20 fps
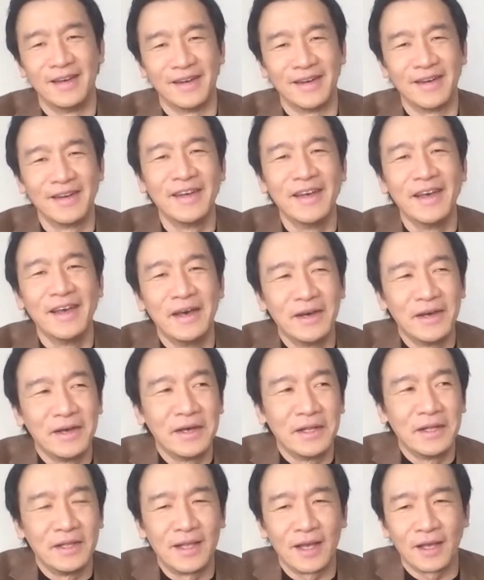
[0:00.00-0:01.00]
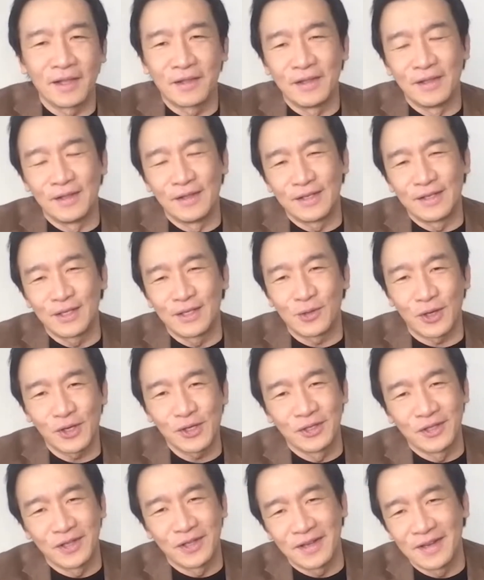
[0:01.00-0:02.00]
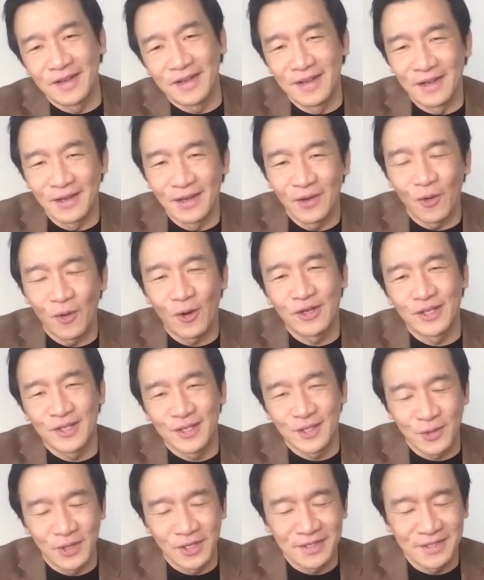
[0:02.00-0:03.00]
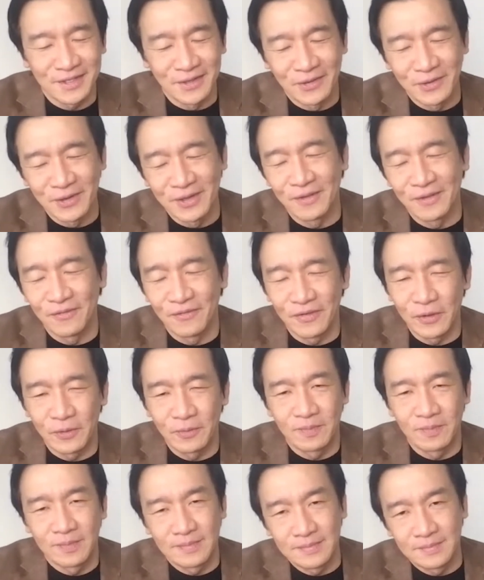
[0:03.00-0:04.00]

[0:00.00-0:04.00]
and the death and destruction that he orchestrates you know in the film